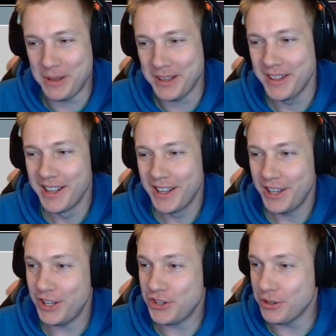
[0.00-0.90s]
me.
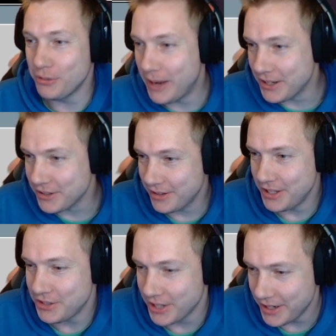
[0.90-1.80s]
Issue, wait,
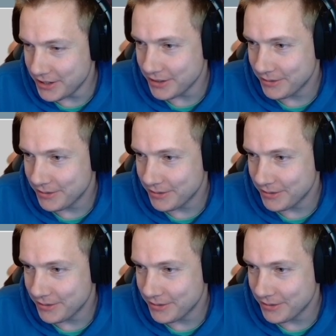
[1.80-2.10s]
he said it?